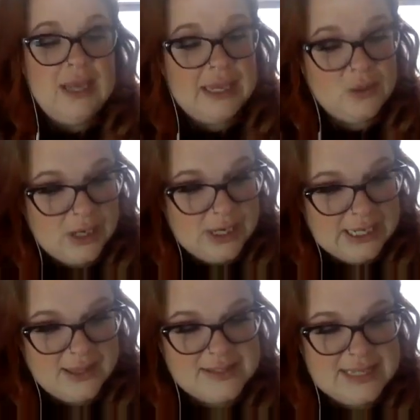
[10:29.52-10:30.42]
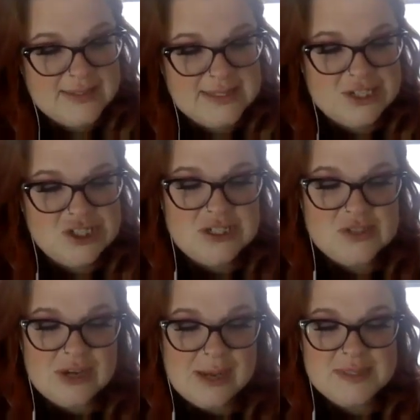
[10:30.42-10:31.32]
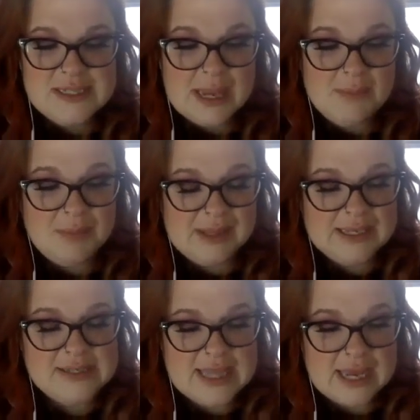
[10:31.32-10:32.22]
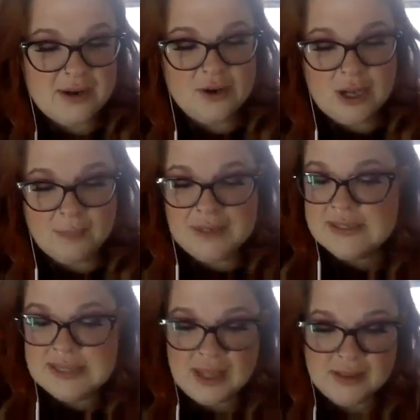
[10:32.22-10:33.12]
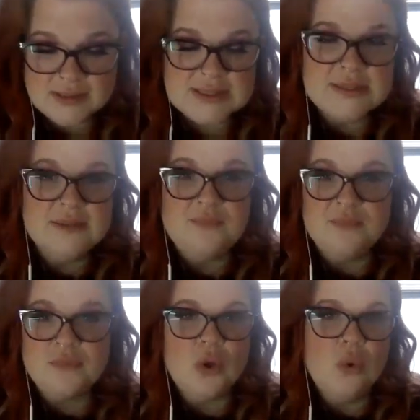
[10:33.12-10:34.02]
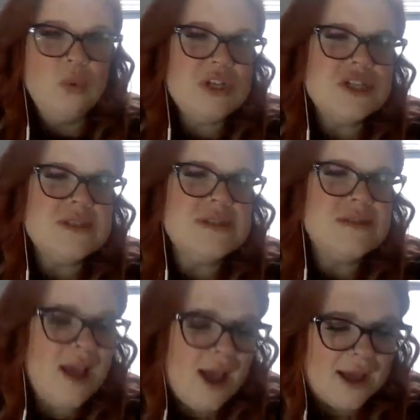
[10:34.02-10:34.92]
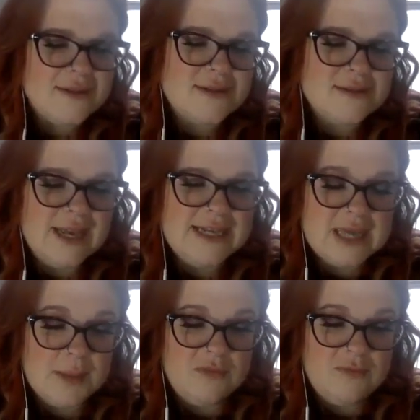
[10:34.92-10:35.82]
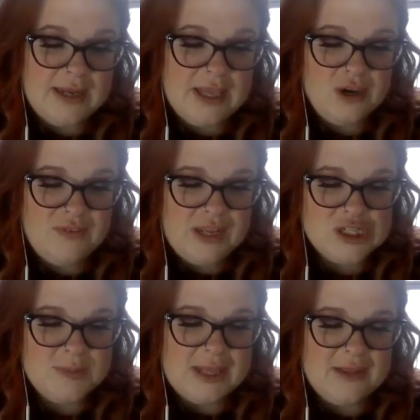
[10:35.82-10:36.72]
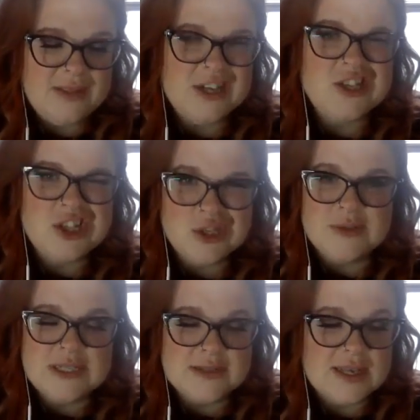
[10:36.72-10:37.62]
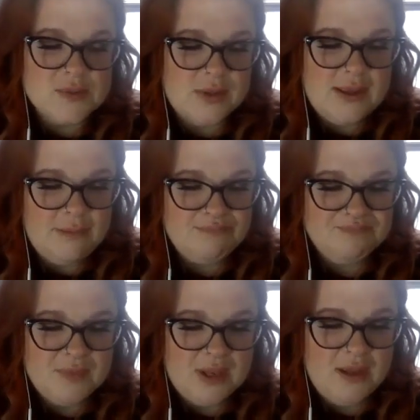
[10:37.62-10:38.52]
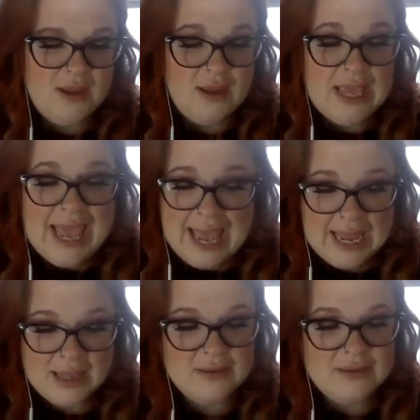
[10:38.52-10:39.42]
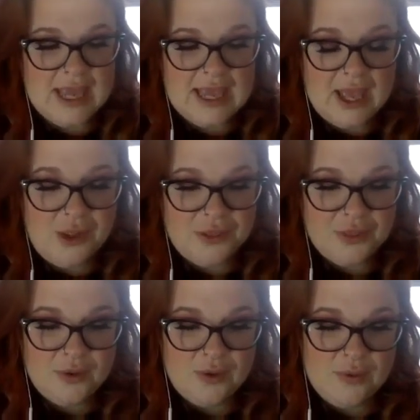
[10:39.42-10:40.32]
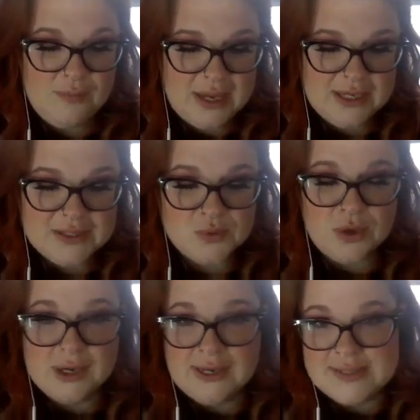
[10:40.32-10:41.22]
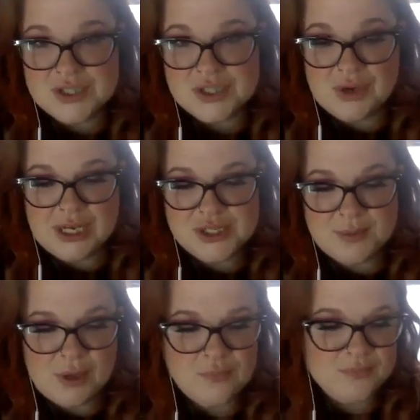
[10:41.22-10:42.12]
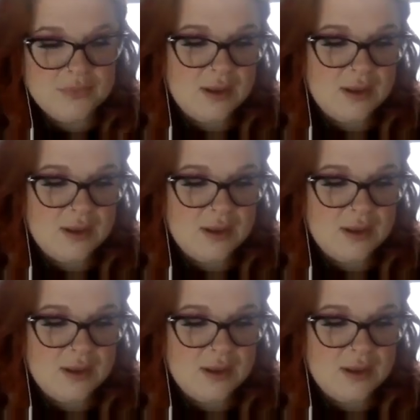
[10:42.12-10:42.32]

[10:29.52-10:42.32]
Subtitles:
And Juanita, the sales agent, describes the type of plans that her company sells, which is not a type of Medicare Advantage plan that she would discuss with him. A health maintenance organization or HMO.